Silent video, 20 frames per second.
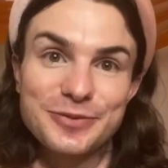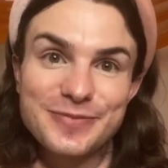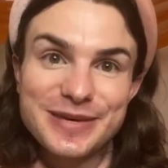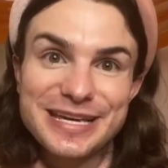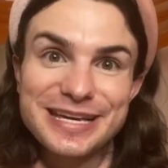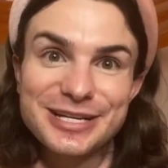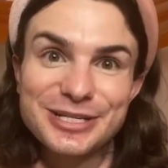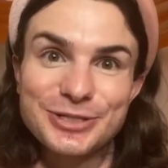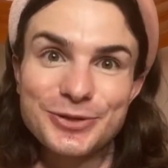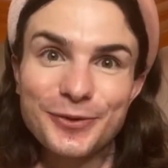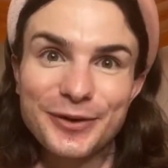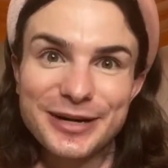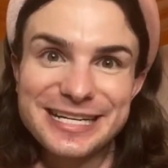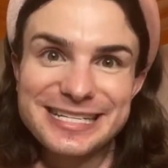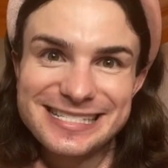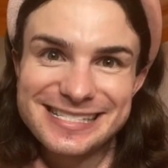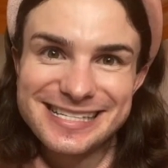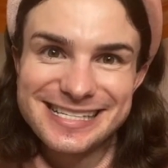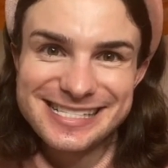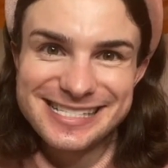being
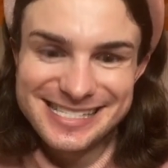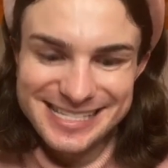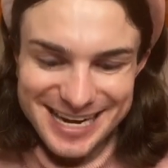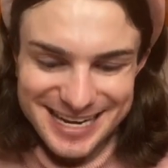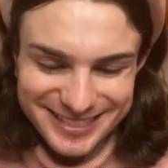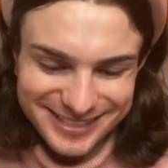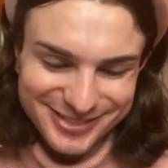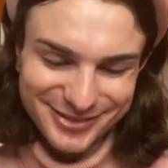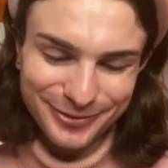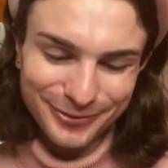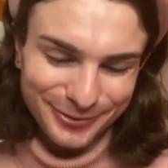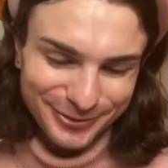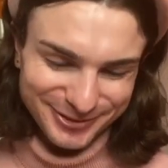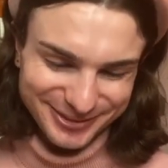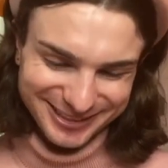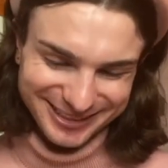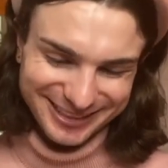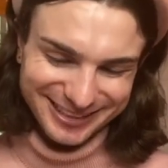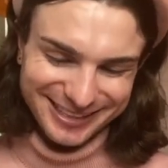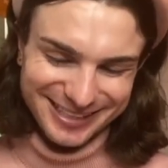26 days old,